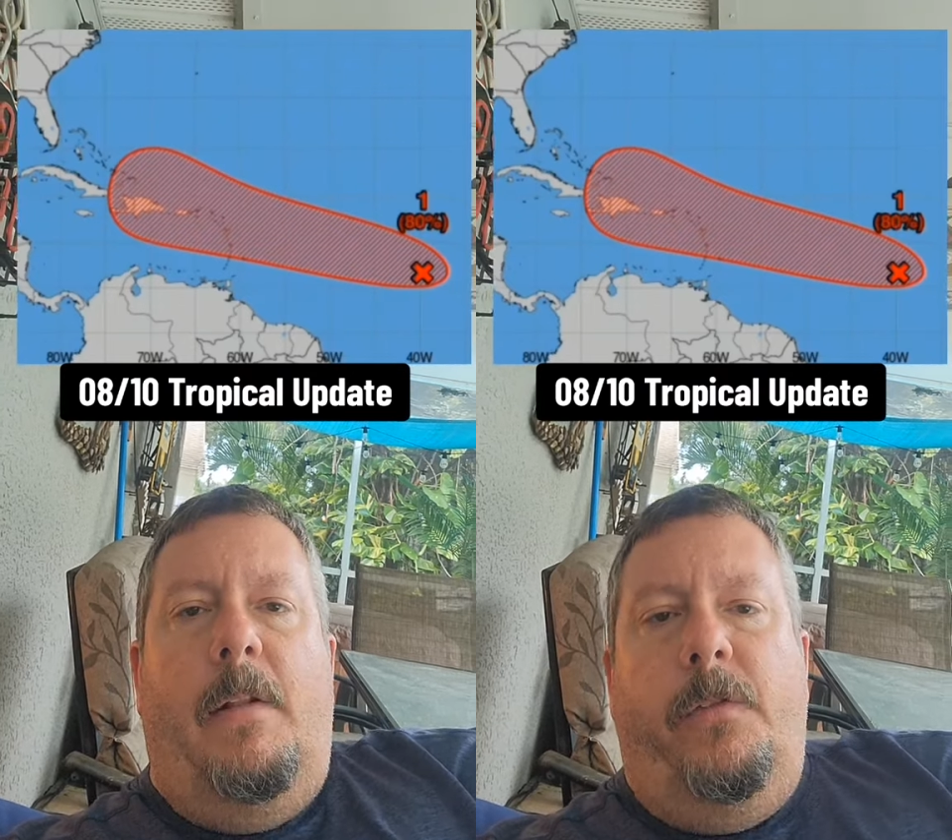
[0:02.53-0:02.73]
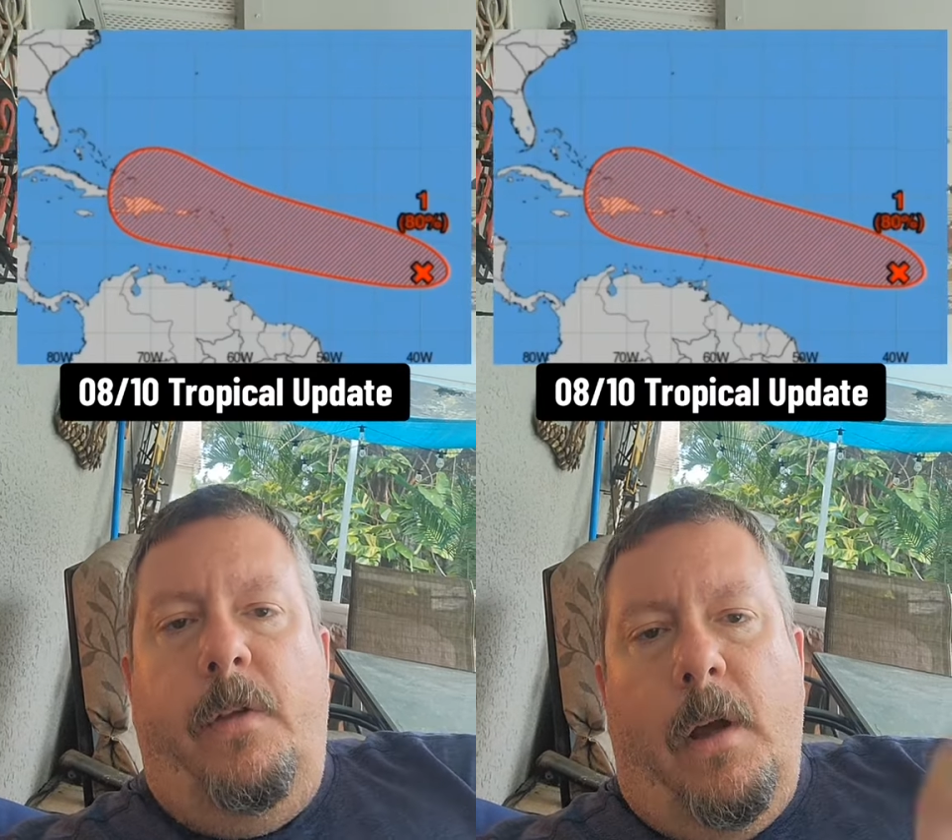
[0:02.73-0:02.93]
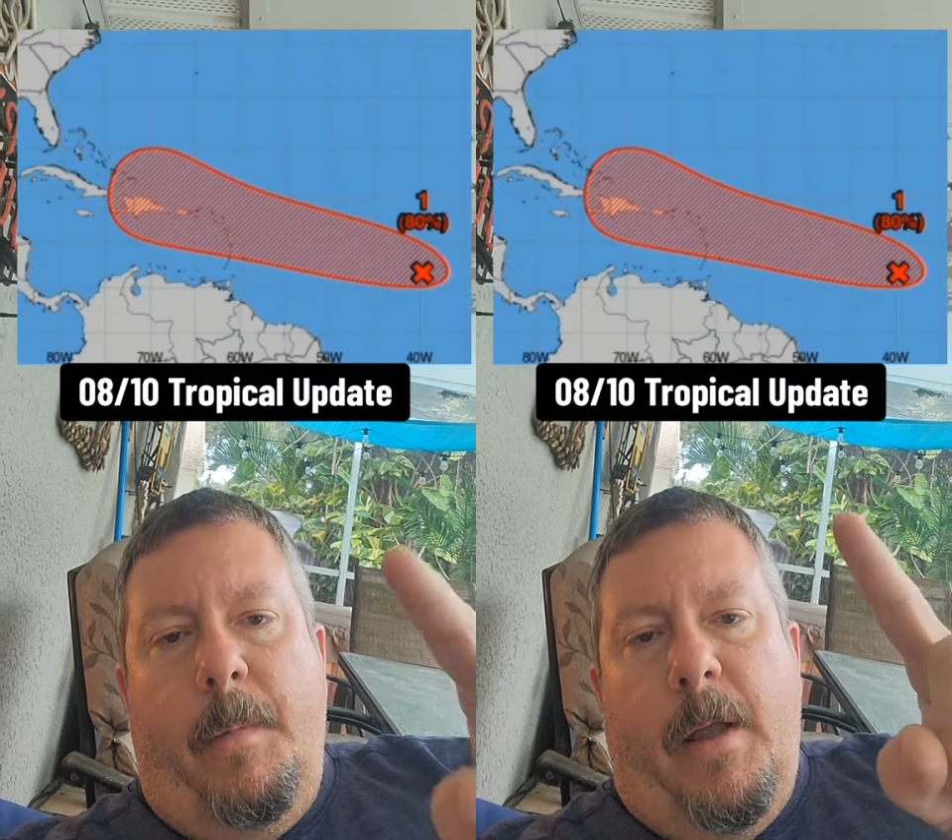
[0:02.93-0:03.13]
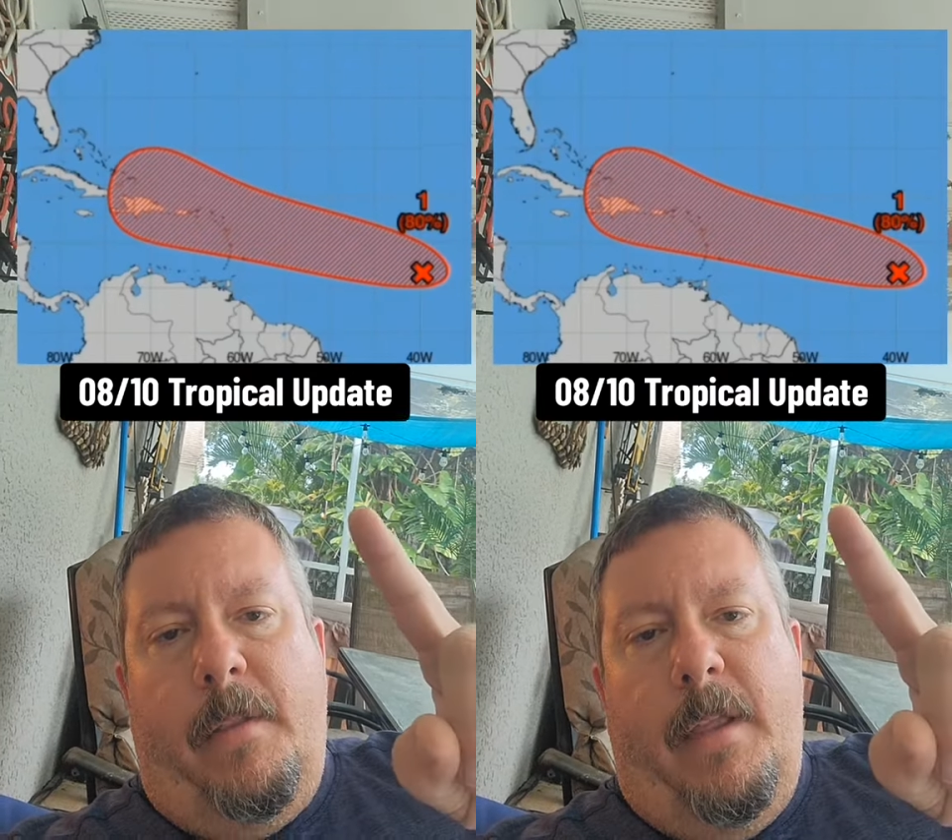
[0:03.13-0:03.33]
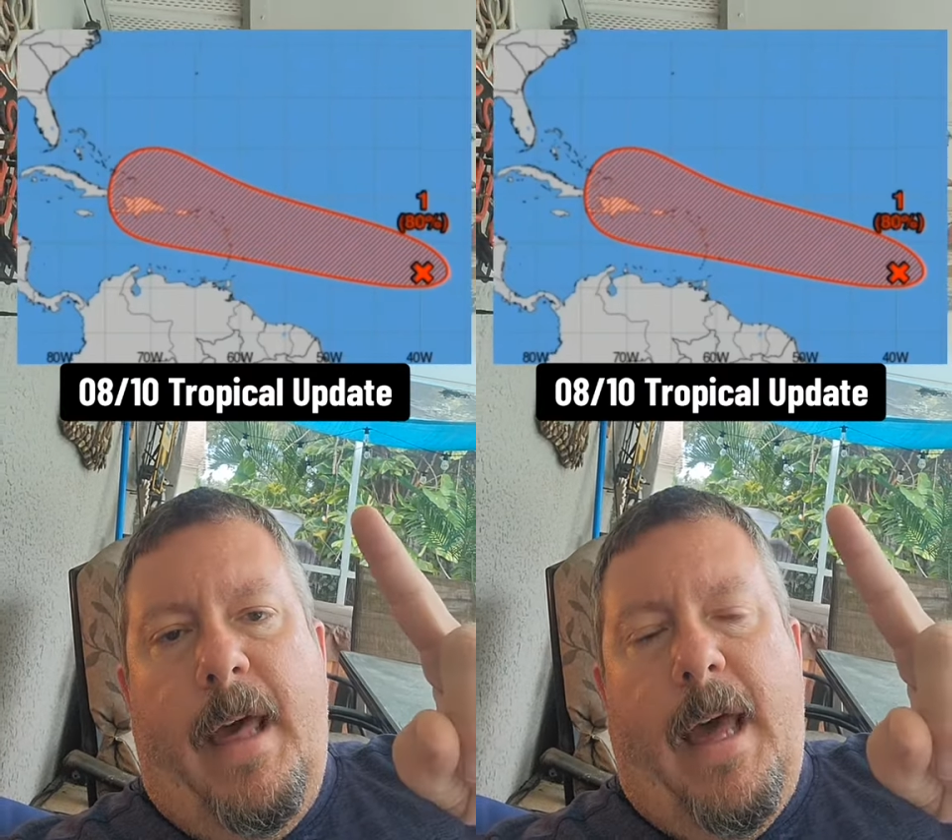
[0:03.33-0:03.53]
Let's talk about
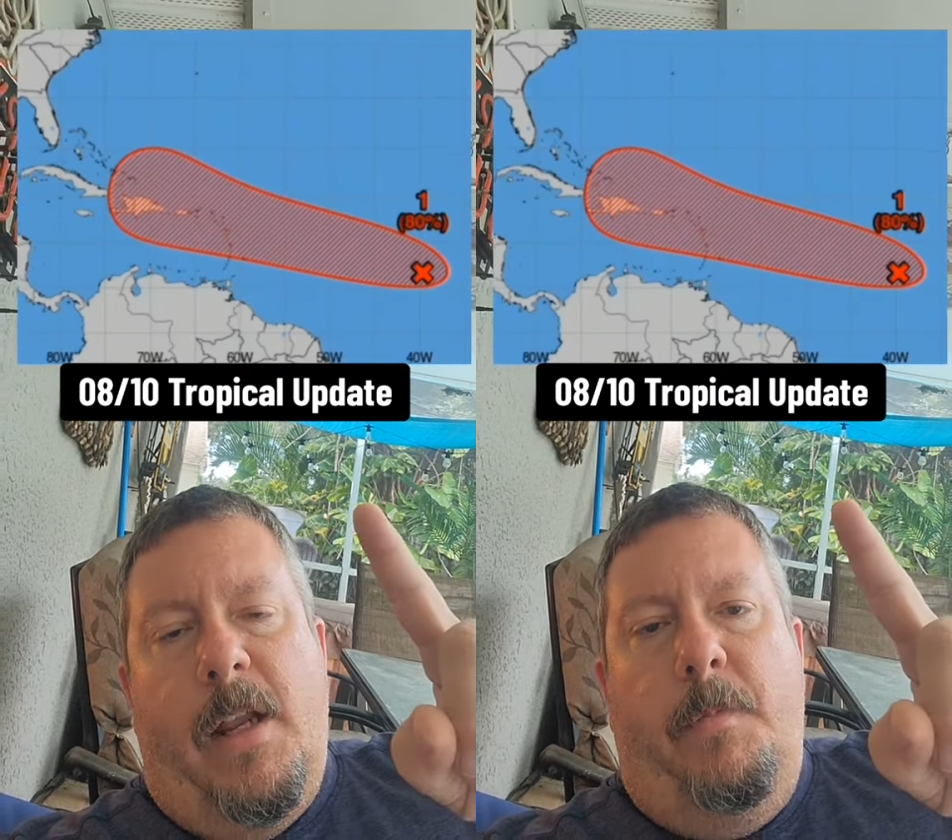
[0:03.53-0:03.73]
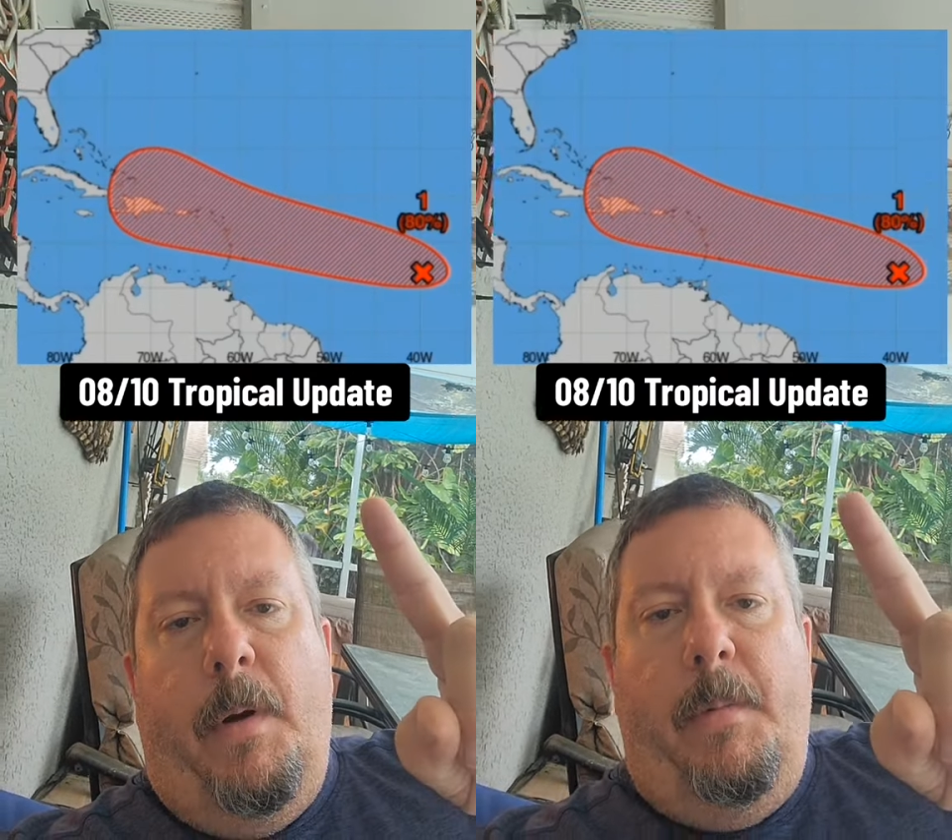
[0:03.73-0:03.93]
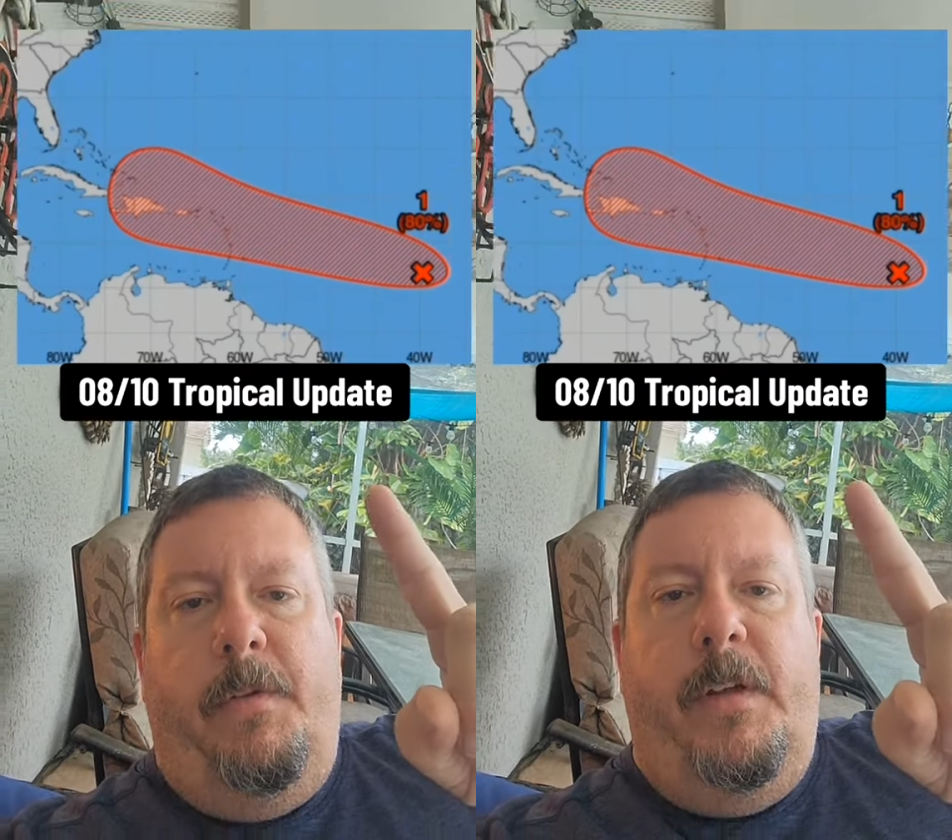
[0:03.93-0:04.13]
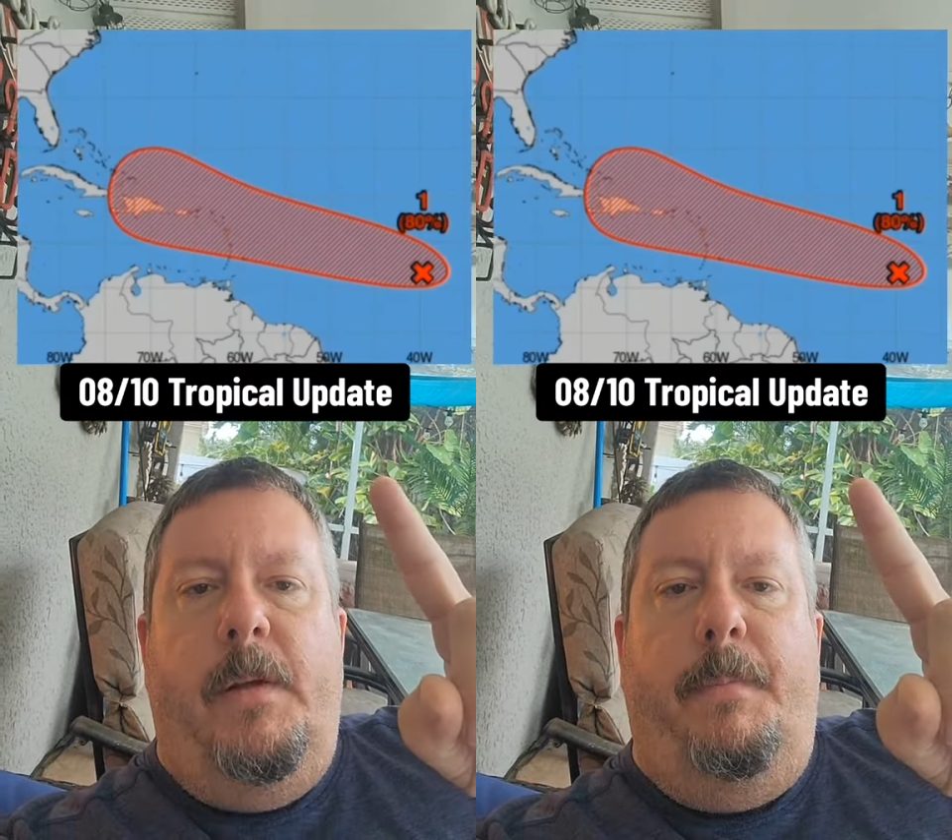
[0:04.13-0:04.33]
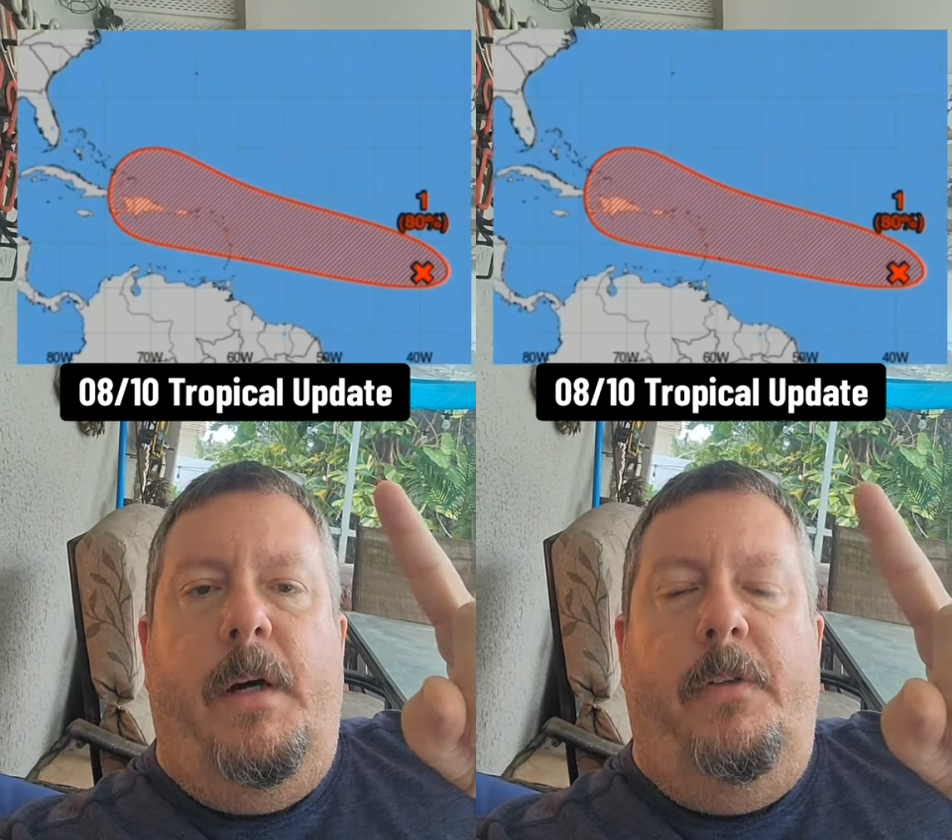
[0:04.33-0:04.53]
that. You've probably seen
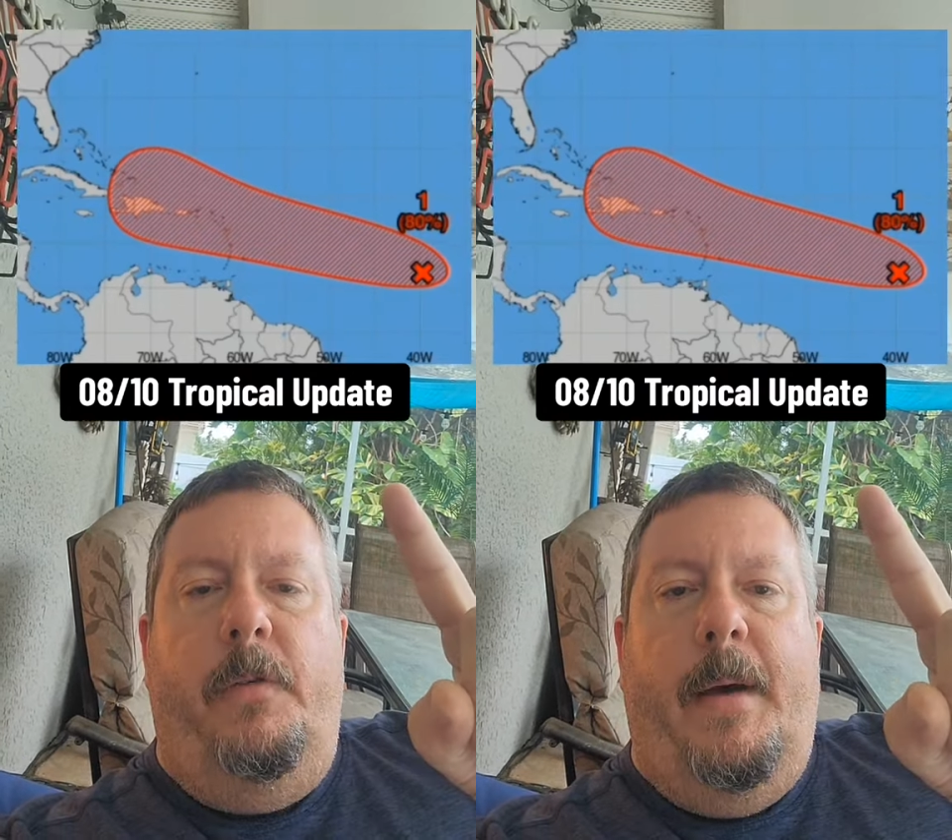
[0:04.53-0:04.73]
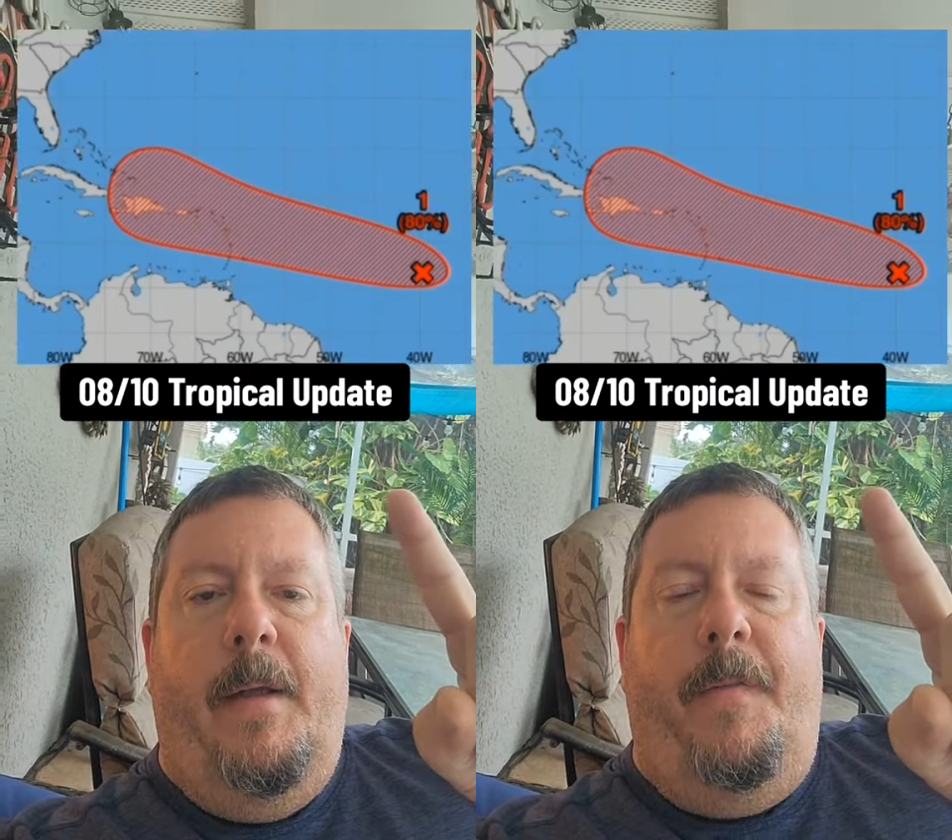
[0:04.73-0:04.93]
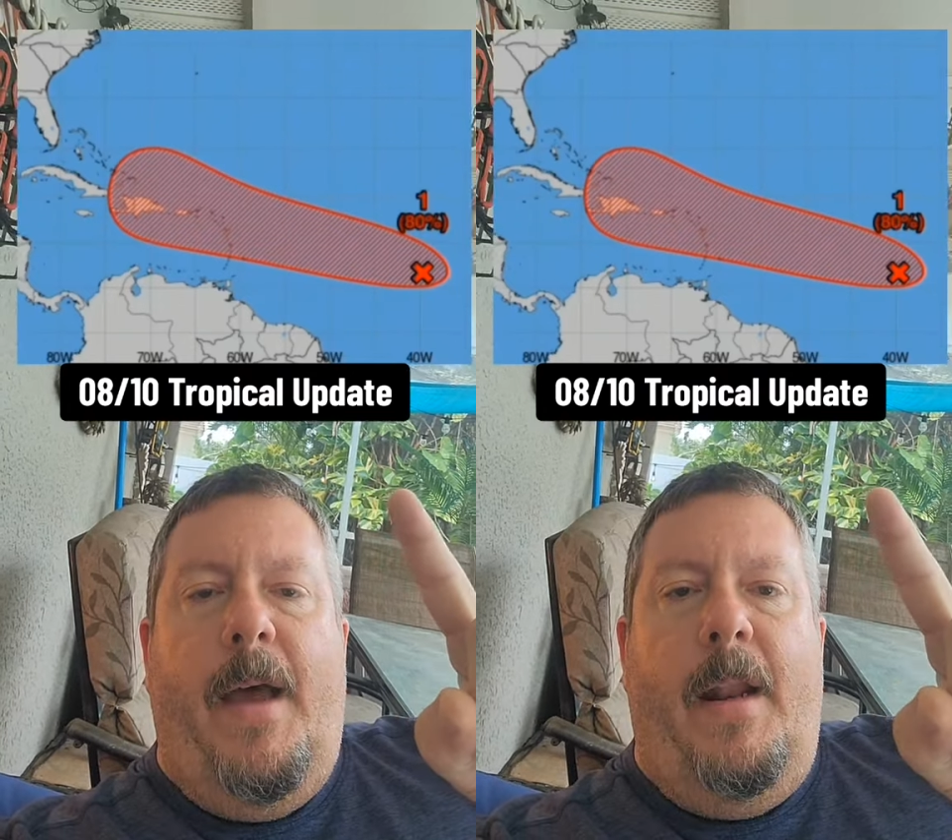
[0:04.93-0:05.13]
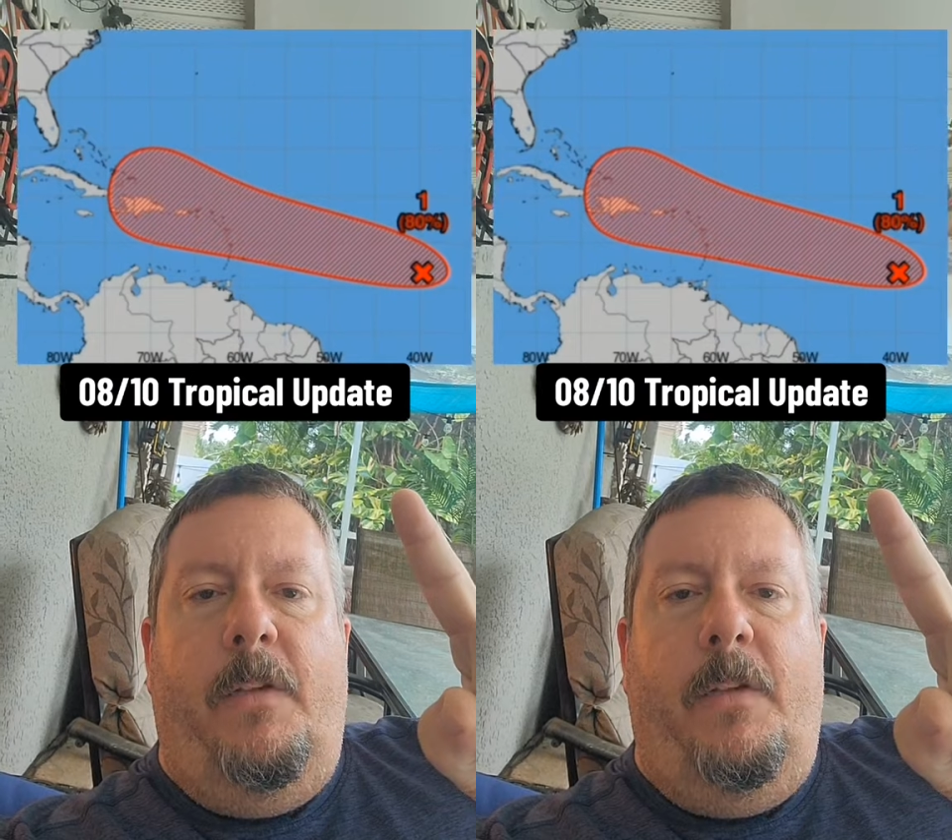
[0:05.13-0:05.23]
the buzz about that.